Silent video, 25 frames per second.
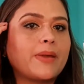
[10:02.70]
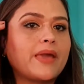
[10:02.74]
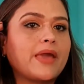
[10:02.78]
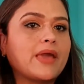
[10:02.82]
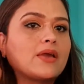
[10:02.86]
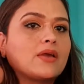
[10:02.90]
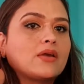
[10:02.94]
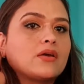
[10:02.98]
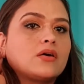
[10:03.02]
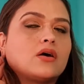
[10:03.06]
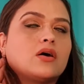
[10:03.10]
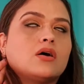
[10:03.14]

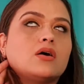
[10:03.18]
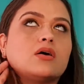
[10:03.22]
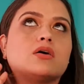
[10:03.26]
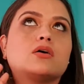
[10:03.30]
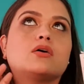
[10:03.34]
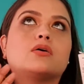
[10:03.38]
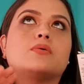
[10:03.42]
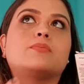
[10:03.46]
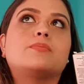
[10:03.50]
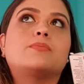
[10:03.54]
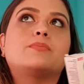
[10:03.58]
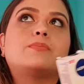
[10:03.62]
pick
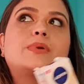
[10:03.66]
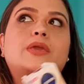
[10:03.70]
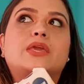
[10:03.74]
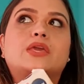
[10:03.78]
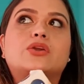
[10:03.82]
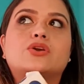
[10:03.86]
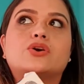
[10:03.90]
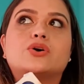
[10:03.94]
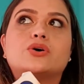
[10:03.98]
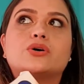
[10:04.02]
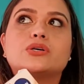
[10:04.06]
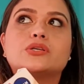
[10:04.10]

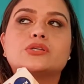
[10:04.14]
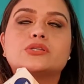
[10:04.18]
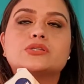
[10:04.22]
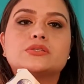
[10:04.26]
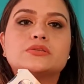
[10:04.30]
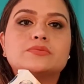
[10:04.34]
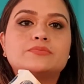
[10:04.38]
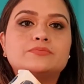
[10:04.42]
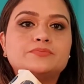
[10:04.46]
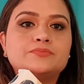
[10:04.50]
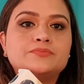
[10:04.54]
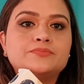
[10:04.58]
because
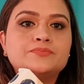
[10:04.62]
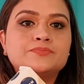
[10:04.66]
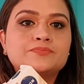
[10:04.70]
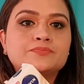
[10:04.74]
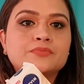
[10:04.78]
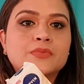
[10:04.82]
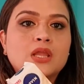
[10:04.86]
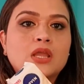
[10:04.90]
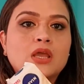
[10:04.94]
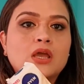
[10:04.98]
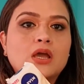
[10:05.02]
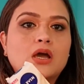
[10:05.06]

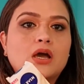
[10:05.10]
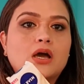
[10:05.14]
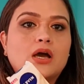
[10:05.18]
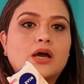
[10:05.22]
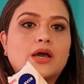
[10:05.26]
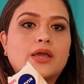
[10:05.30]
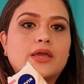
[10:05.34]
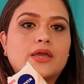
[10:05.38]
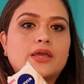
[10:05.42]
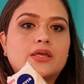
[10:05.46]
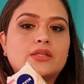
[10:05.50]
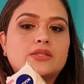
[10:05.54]

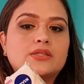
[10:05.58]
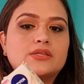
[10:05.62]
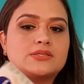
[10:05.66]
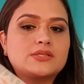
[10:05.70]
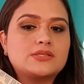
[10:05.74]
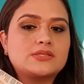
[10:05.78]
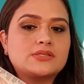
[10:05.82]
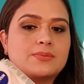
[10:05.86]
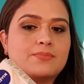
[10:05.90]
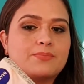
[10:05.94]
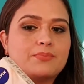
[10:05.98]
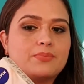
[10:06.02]
this
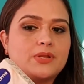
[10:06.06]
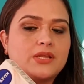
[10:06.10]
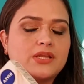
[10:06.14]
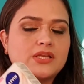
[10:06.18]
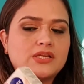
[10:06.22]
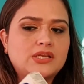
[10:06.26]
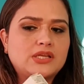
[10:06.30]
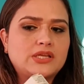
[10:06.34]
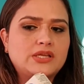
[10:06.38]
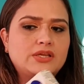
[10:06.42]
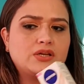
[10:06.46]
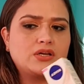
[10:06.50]
is
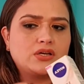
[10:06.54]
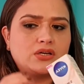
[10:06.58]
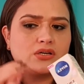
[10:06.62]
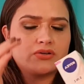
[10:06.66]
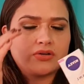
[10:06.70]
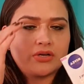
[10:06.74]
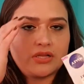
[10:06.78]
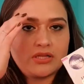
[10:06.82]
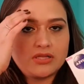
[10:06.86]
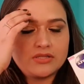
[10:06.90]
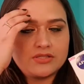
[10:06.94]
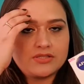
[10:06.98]
completely
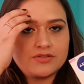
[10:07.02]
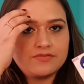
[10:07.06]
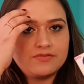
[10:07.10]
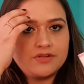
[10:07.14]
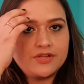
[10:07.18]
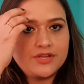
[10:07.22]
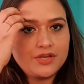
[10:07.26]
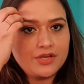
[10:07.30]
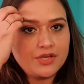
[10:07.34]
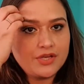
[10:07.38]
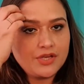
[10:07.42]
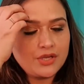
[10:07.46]

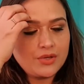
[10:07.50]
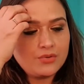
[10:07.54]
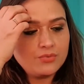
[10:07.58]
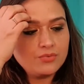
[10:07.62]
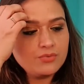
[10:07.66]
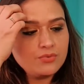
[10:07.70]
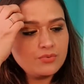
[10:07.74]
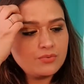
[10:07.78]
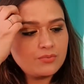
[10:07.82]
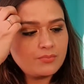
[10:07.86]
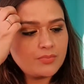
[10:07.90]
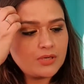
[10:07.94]
relatively
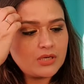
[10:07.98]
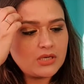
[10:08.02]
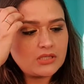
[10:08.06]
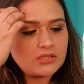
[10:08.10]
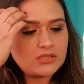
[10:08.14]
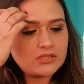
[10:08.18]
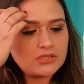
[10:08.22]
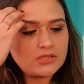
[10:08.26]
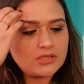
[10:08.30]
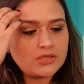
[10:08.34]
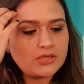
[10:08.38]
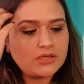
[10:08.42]
new,
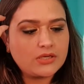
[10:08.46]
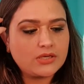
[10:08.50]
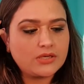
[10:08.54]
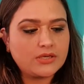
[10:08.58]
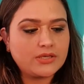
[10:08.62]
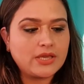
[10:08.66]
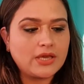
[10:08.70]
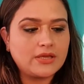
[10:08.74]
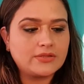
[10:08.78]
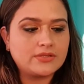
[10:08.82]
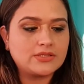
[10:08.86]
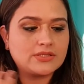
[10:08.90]
but
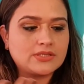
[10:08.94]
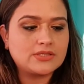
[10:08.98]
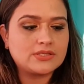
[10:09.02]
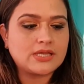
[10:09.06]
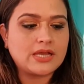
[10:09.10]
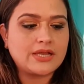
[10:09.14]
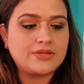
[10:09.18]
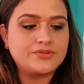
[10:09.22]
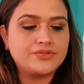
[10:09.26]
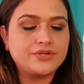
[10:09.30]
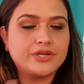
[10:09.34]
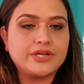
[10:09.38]
yeah, this is
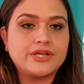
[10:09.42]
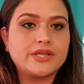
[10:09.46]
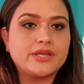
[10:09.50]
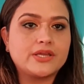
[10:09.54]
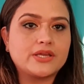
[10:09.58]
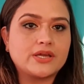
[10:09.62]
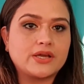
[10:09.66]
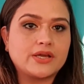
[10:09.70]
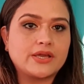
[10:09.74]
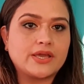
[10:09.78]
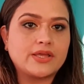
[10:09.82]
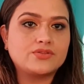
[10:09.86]

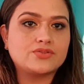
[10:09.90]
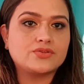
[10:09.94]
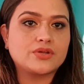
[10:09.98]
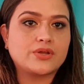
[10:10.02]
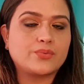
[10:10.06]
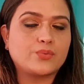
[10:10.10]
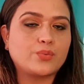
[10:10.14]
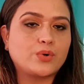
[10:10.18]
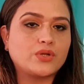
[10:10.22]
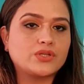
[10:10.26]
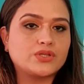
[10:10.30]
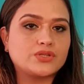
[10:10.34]
hydrating again, so I
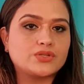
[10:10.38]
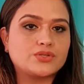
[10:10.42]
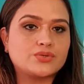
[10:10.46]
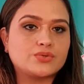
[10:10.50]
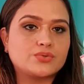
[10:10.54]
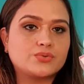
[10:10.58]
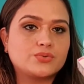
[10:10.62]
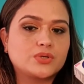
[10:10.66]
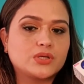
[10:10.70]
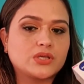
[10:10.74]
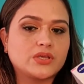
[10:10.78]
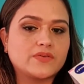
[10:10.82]
wanted
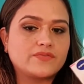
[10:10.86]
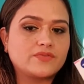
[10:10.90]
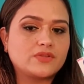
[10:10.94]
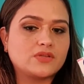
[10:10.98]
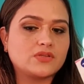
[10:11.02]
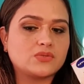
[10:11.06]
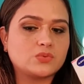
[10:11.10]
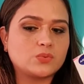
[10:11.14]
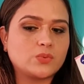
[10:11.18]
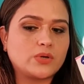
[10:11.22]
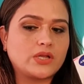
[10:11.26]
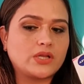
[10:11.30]
to give
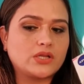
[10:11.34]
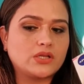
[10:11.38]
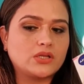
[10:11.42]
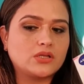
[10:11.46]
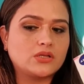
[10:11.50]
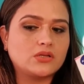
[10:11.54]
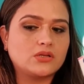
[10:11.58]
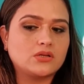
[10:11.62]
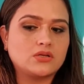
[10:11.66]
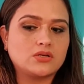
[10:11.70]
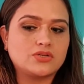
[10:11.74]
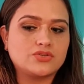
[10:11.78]
this
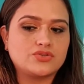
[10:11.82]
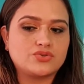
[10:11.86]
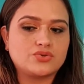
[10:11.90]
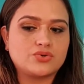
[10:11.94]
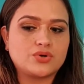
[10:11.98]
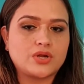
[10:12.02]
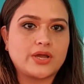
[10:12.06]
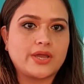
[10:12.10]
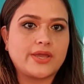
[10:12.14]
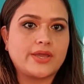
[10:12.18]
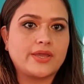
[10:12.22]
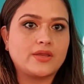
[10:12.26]
one a
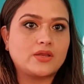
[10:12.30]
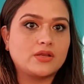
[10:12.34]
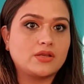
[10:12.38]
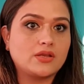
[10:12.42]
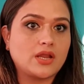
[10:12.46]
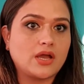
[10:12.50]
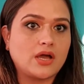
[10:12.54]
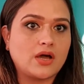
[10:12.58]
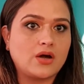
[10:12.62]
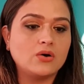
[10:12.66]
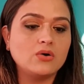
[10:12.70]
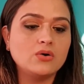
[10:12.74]
try
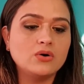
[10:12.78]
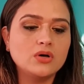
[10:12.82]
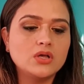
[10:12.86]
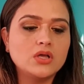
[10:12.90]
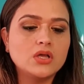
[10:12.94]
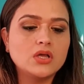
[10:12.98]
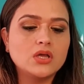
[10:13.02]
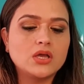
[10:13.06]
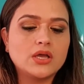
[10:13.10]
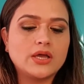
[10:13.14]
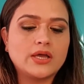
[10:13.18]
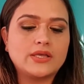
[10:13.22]
now
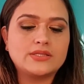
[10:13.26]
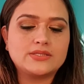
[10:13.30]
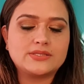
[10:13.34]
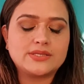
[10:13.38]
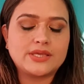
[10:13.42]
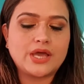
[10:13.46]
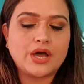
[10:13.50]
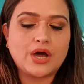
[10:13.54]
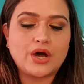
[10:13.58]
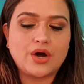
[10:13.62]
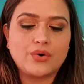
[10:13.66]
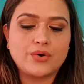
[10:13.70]
and
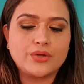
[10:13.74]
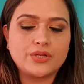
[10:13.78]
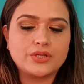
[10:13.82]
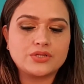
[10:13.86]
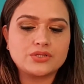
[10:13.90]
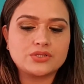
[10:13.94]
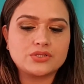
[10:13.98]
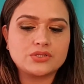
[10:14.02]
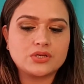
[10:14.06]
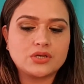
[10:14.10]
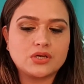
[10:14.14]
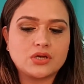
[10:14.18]
see how
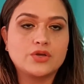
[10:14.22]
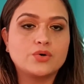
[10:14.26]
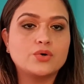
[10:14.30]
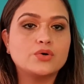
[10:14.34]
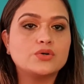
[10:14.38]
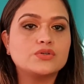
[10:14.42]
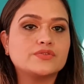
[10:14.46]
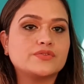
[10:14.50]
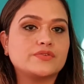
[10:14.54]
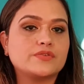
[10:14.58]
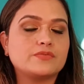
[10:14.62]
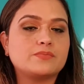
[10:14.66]
it
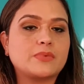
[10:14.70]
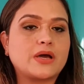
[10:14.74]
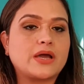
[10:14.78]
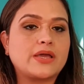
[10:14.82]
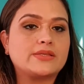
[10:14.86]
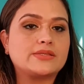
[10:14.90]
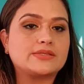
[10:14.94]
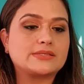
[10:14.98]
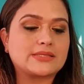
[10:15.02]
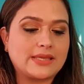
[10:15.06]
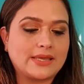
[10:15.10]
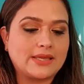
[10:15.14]
goes with my
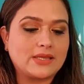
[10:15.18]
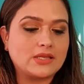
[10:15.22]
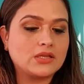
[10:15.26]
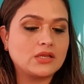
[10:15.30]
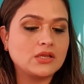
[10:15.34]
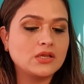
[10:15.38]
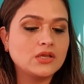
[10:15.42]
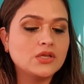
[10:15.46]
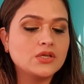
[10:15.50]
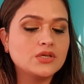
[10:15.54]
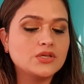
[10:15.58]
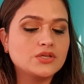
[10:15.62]
skin.
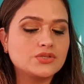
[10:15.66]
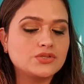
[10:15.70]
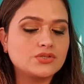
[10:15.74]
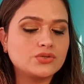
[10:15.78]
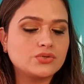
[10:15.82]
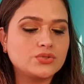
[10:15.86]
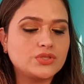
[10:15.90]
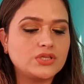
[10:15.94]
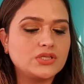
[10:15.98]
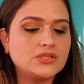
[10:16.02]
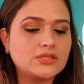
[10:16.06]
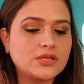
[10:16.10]

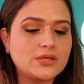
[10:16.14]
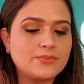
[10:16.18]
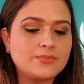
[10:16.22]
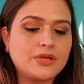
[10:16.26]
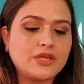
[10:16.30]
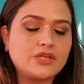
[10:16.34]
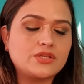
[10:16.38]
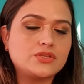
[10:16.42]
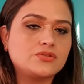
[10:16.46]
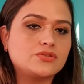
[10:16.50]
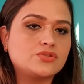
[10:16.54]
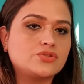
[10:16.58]
So these are
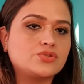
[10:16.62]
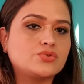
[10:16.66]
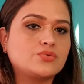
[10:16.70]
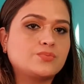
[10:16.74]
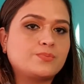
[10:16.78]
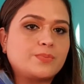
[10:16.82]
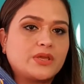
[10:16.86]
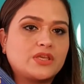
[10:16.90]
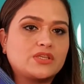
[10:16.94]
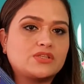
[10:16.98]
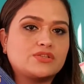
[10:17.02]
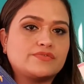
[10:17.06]
my two
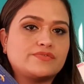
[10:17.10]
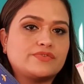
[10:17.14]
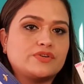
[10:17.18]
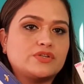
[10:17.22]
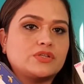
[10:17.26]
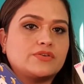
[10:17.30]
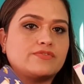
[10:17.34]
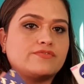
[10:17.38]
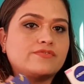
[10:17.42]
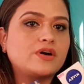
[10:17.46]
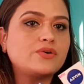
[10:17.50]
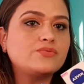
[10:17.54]
picks for
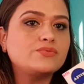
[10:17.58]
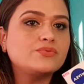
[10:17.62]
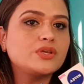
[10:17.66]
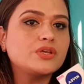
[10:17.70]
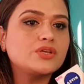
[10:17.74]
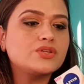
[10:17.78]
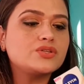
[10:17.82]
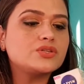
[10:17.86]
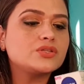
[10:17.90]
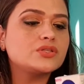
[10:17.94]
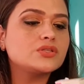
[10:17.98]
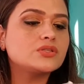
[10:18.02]
the
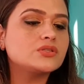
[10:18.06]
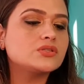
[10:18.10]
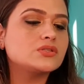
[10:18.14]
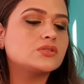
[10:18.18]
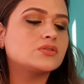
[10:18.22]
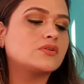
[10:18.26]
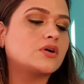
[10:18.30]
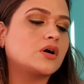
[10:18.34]
foundations.